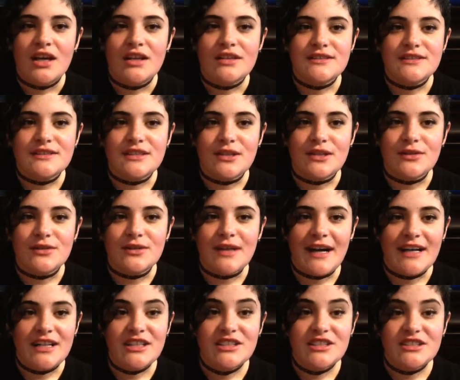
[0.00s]
So
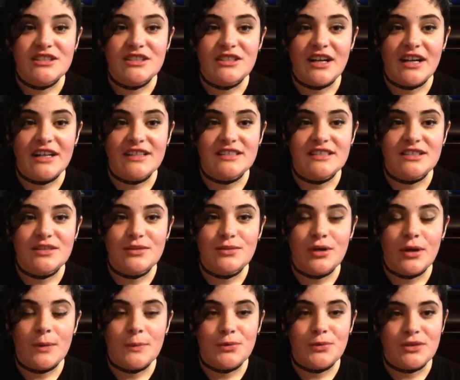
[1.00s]
last year I did a
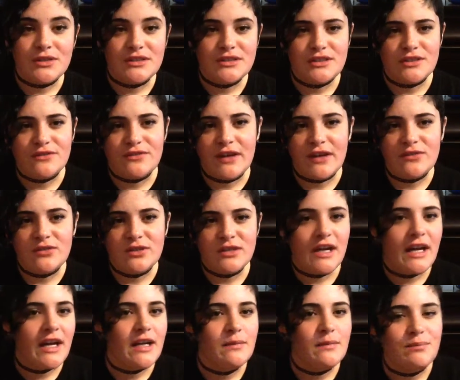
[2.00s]
Warped Tour survival
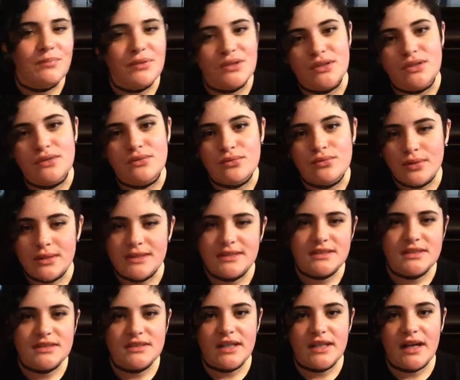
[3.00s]
guide, but it
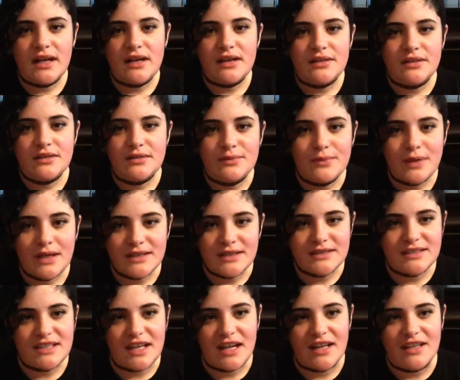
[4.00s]
wasn't that
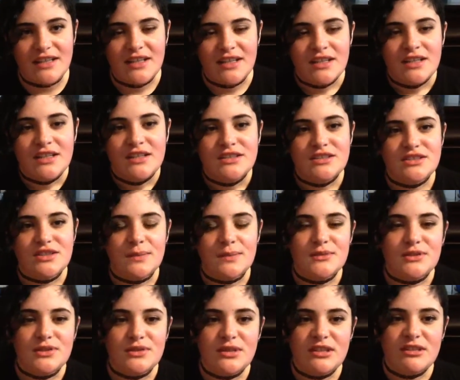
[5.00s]
well done, so
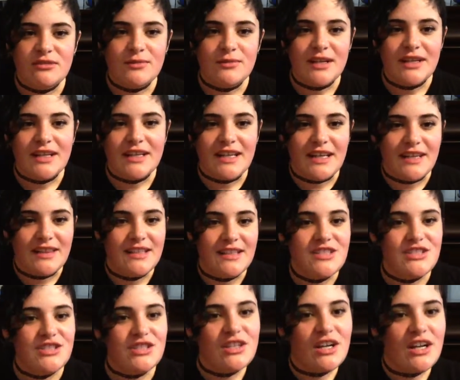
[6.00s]
I'm doing one again
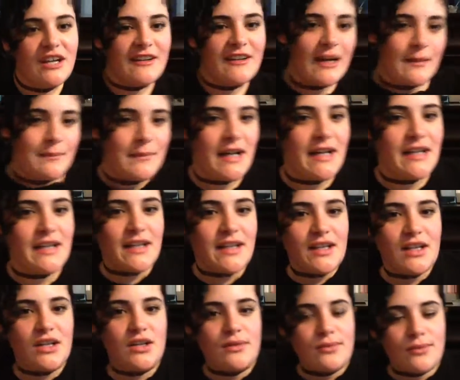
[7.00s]
this year. I got my
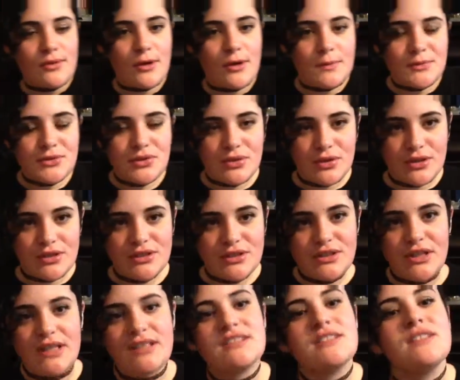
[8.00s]
Warped Tour
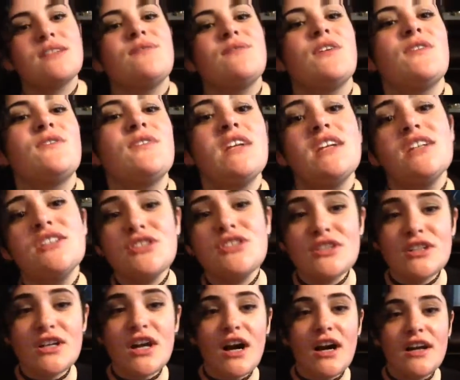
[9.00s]
2015
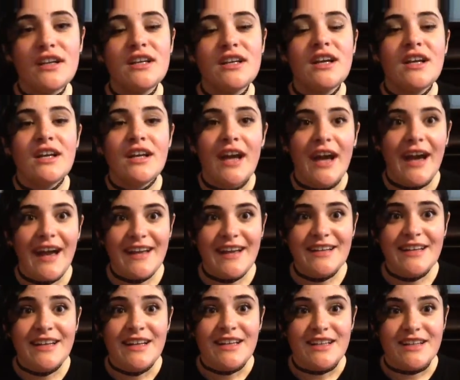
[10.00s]
shirt on,
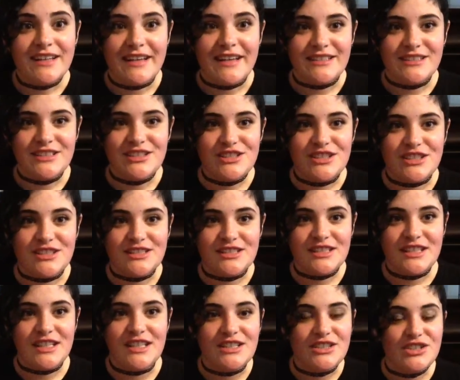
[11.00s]
and let's
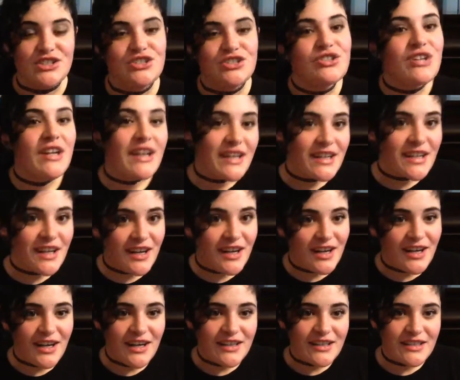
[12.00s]
just get straight
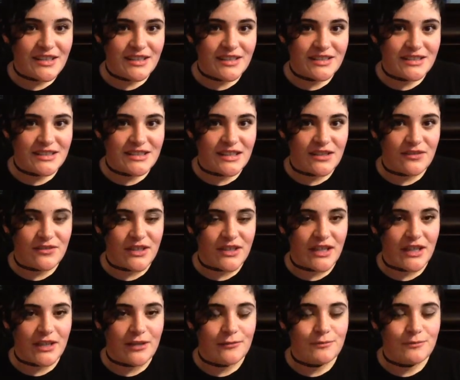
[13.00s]
on into the video.